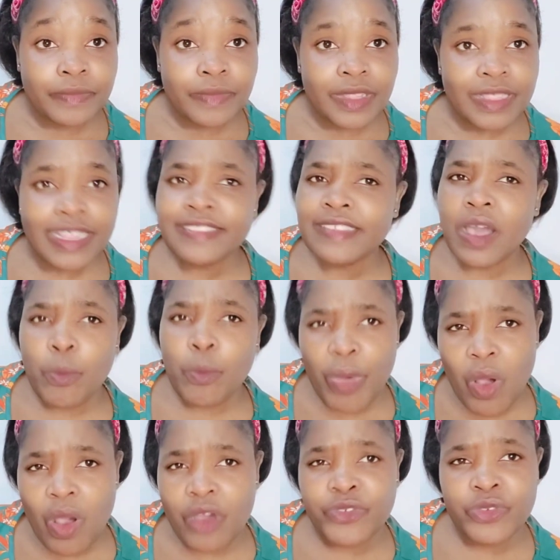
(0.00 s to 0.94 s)
That's how
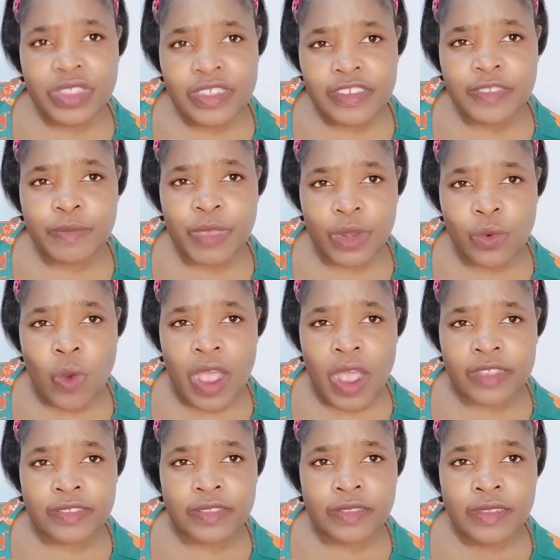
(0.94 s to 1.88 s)
powerful this man
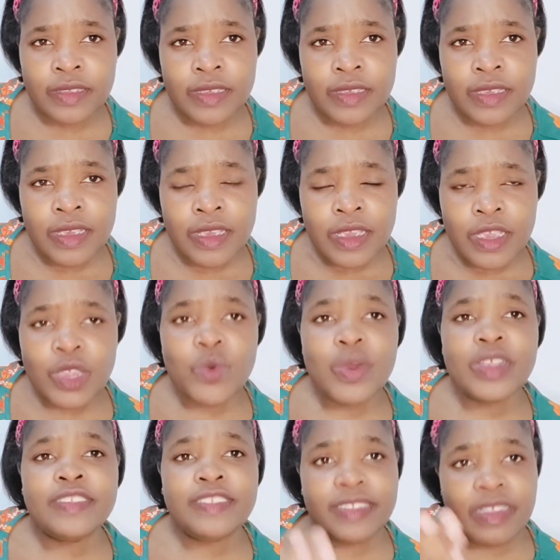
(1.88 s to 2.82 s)
was. He
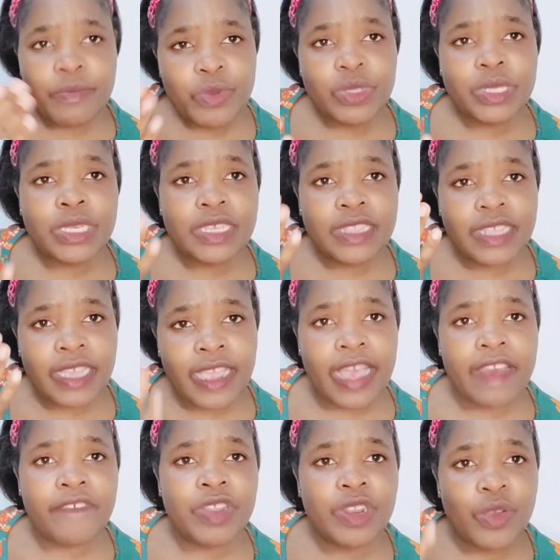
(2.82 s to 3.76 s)
was deputing the
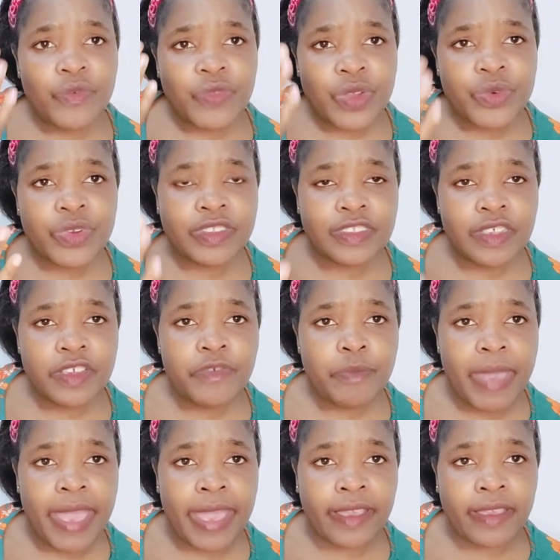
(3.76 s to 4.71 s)
governor of the Reserve
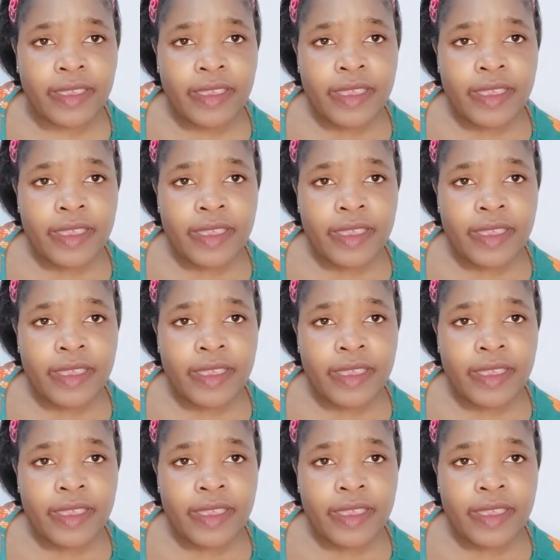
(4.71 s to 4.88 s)
Bank.